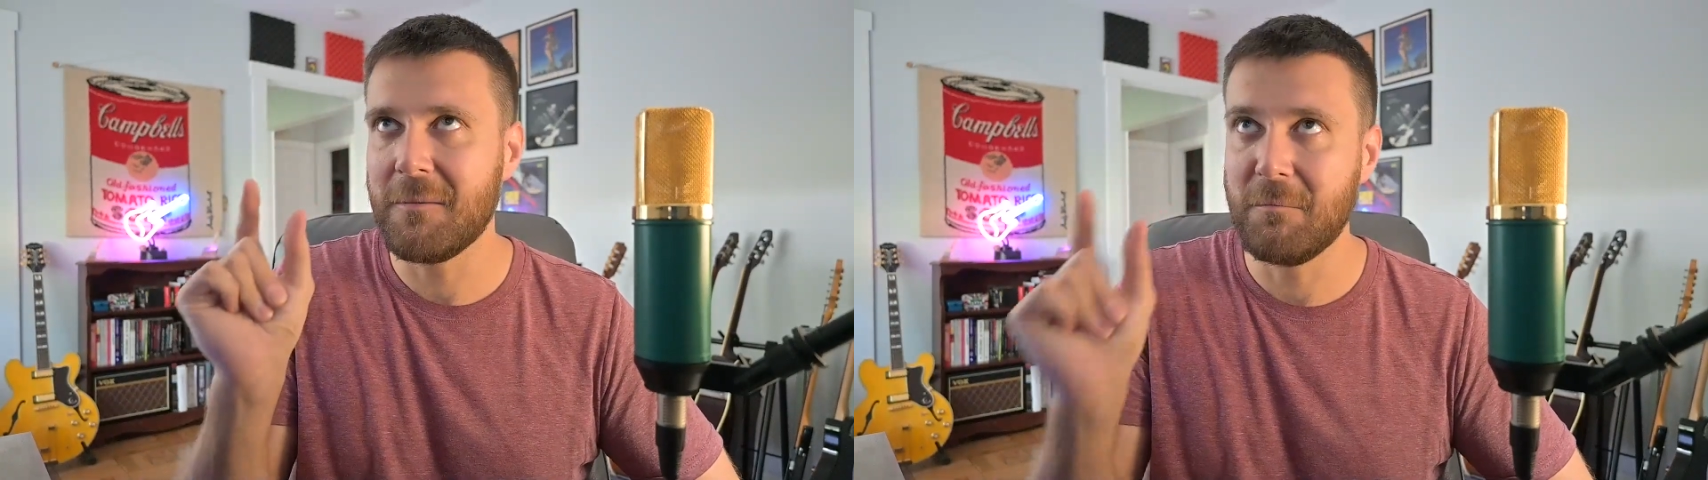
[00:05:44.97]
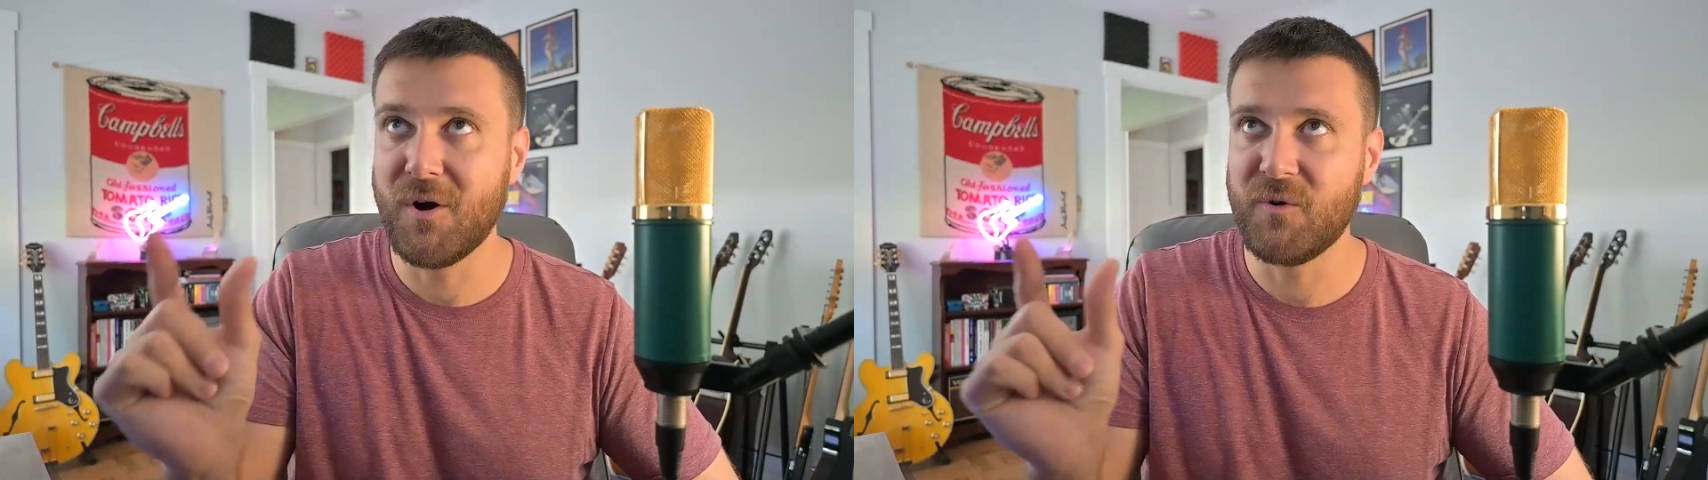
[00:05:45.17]

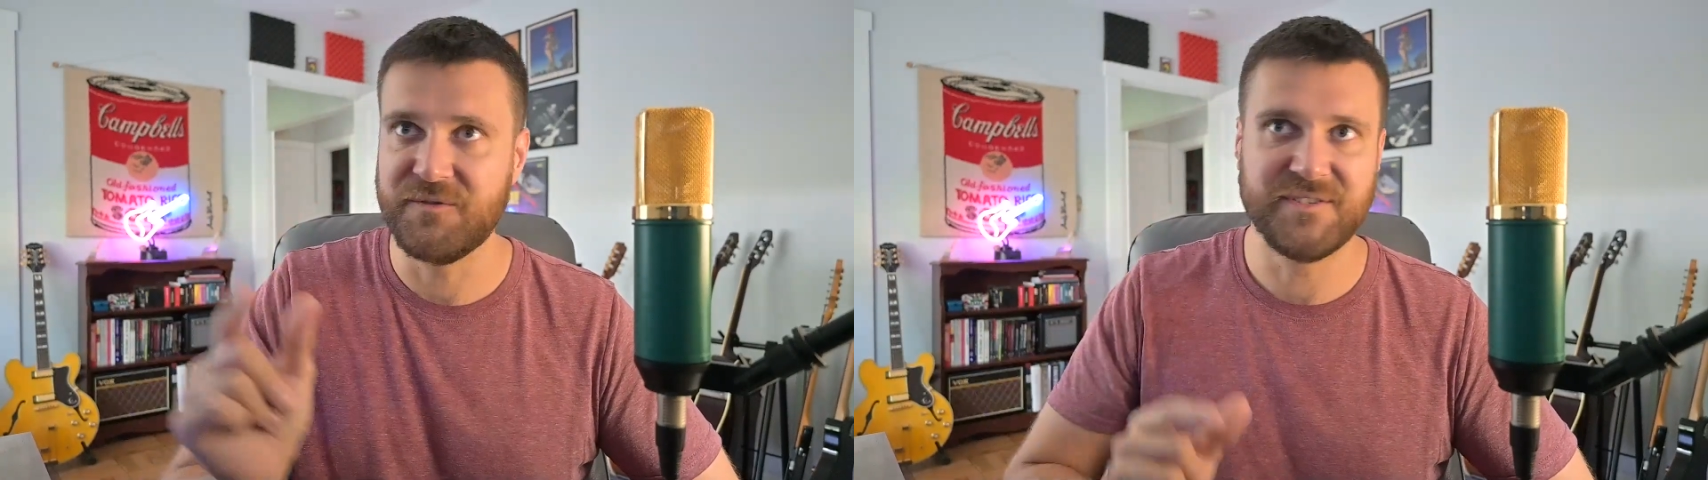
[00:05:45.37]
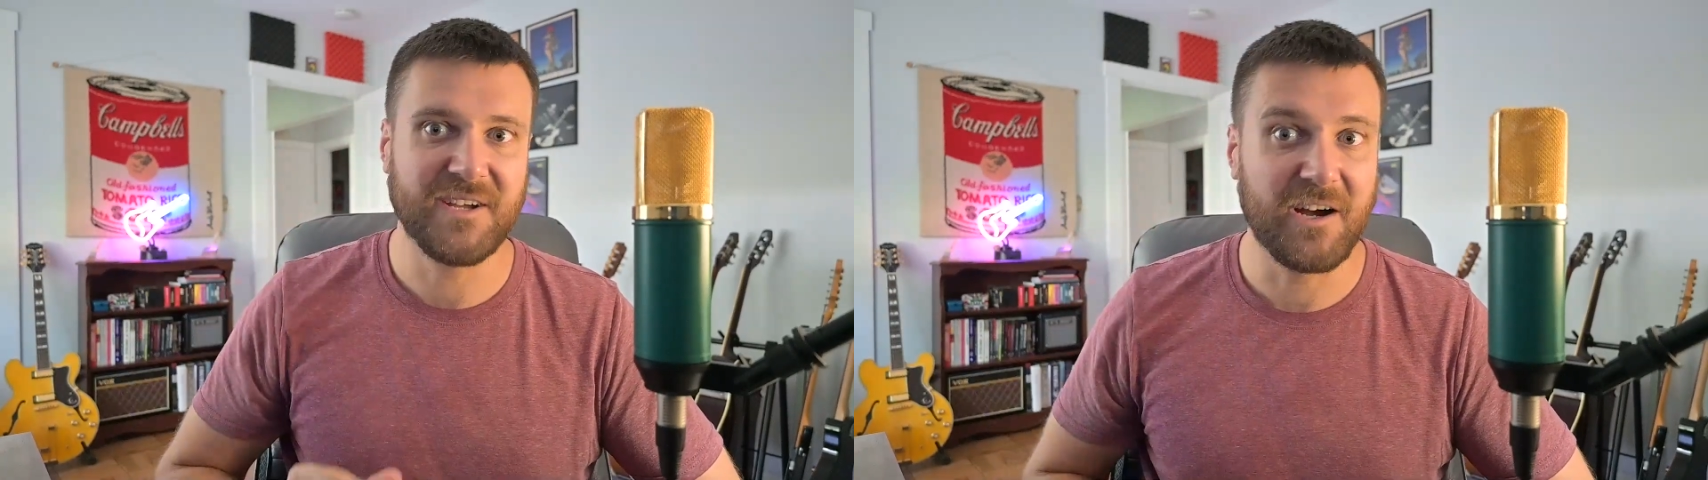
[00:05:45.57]

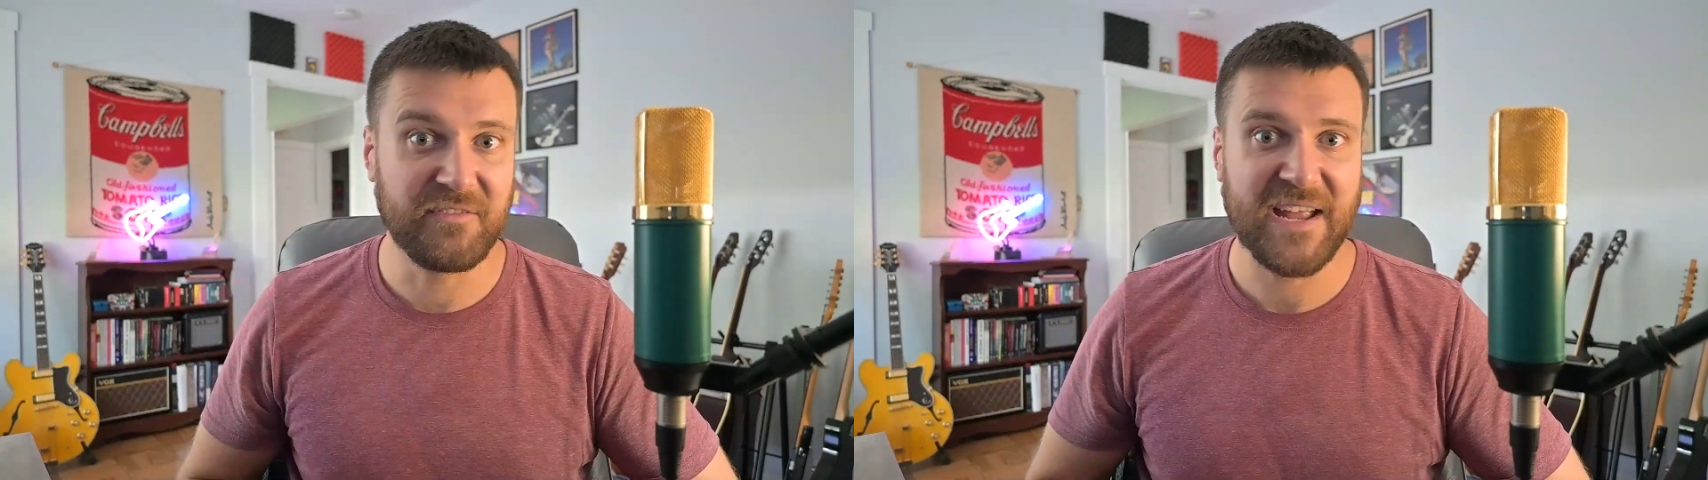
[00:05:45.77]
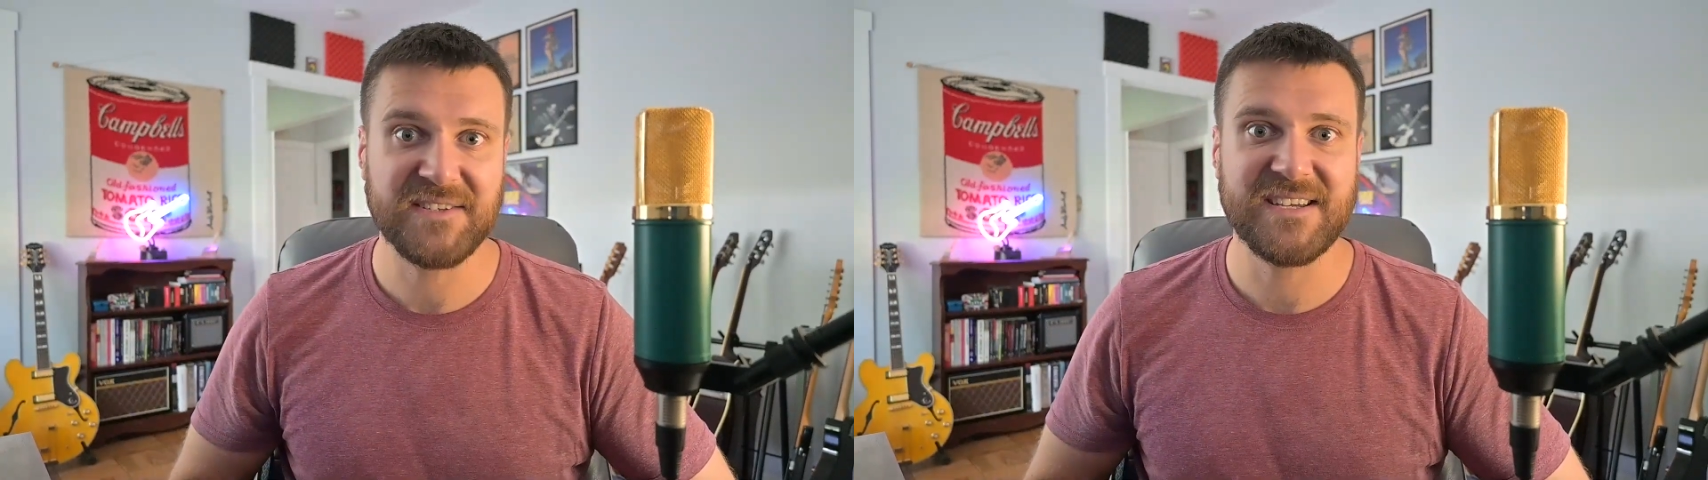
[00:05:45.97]
bones of
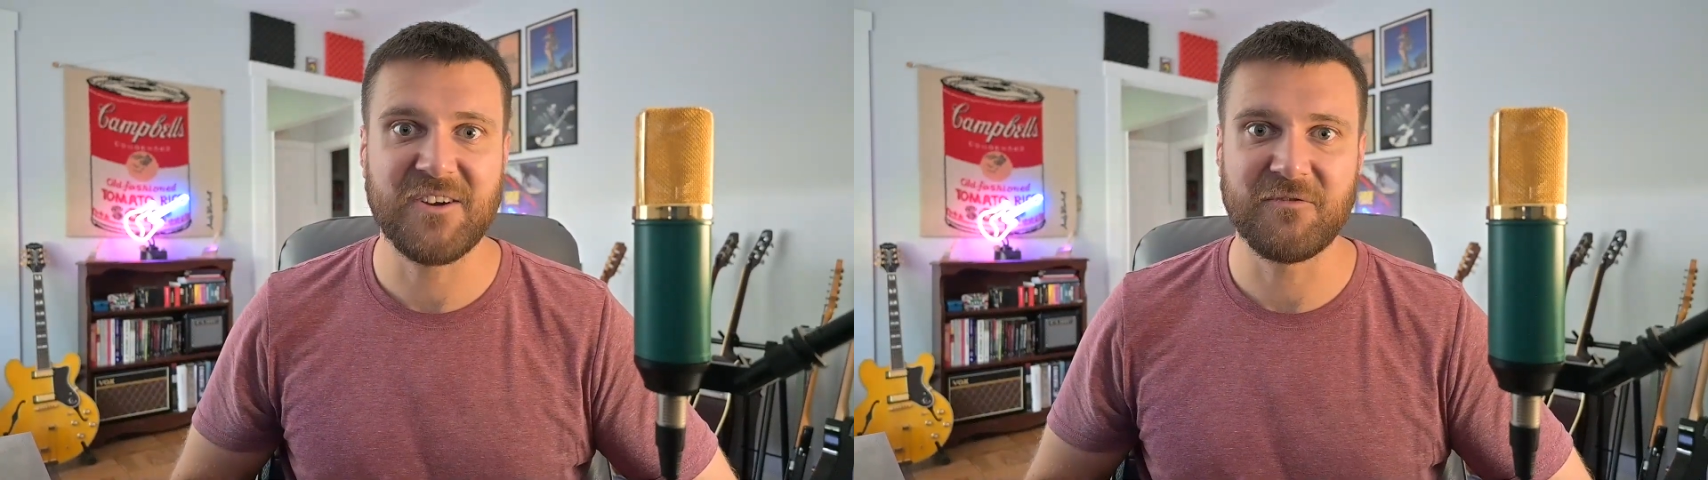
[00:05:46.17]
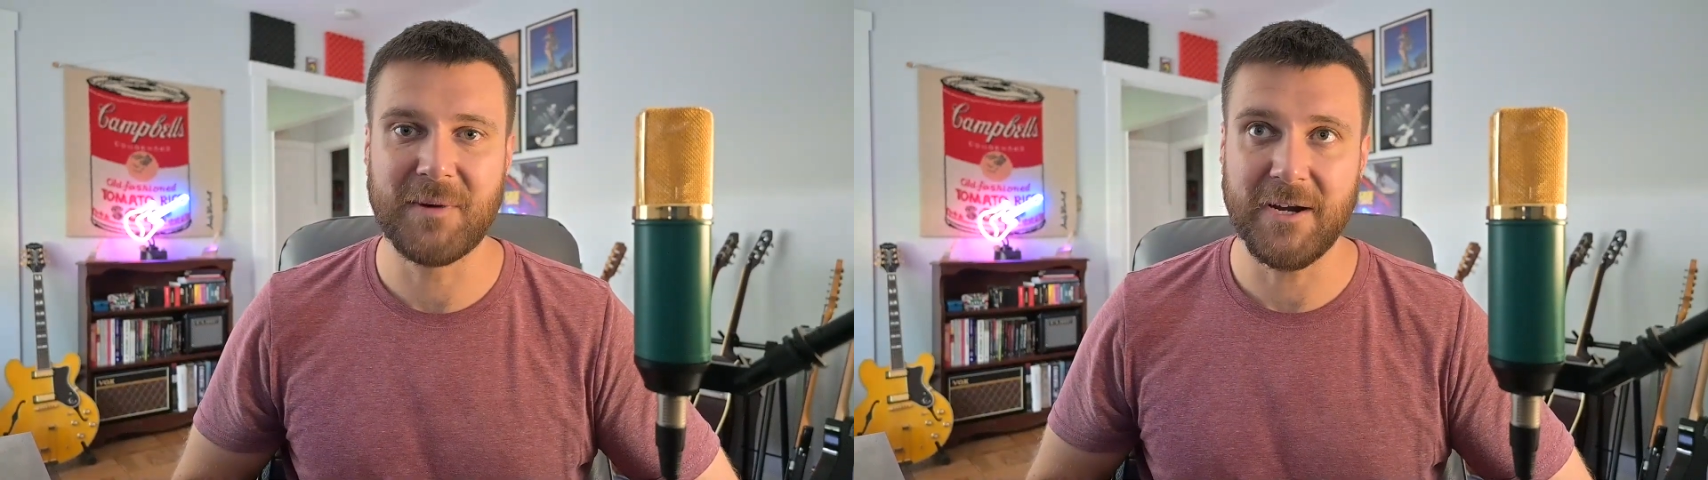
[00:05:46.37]
that
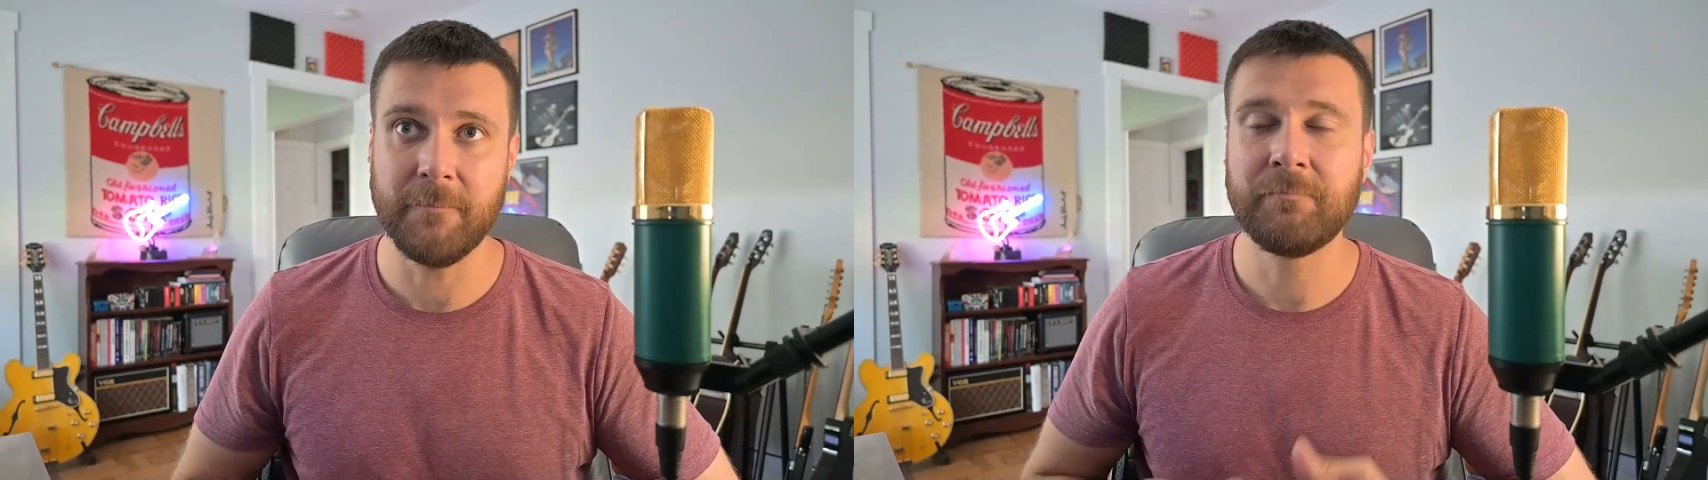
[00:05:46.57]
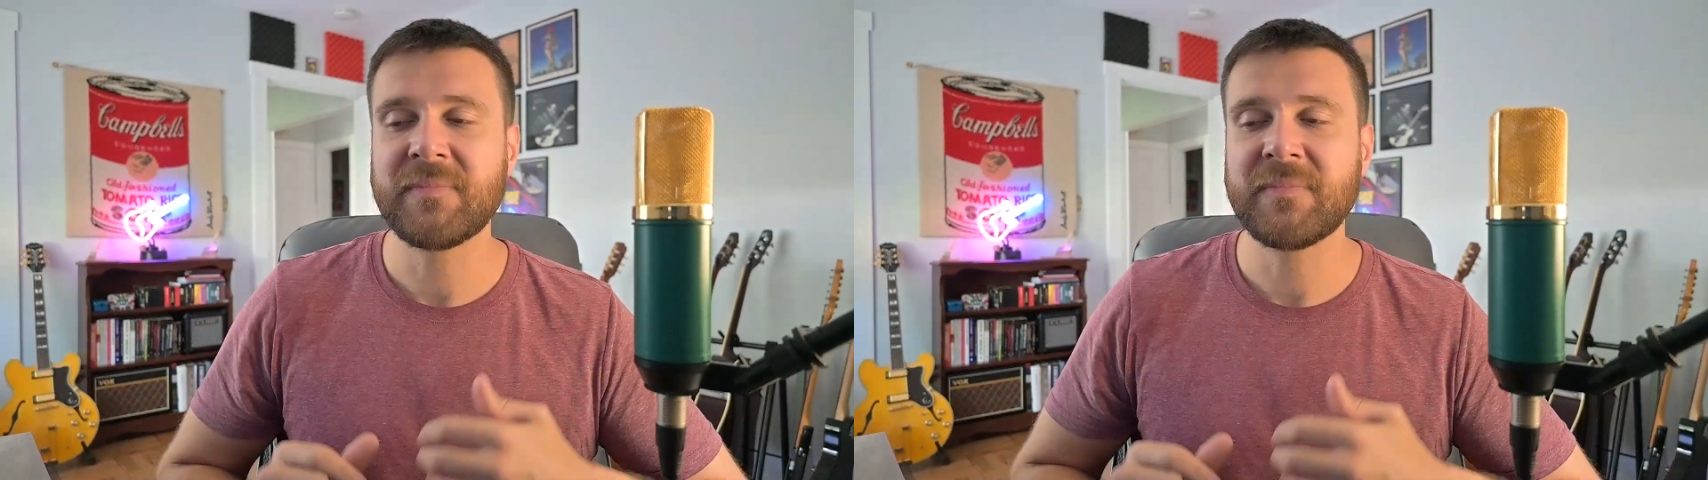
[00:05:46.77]
soundbite.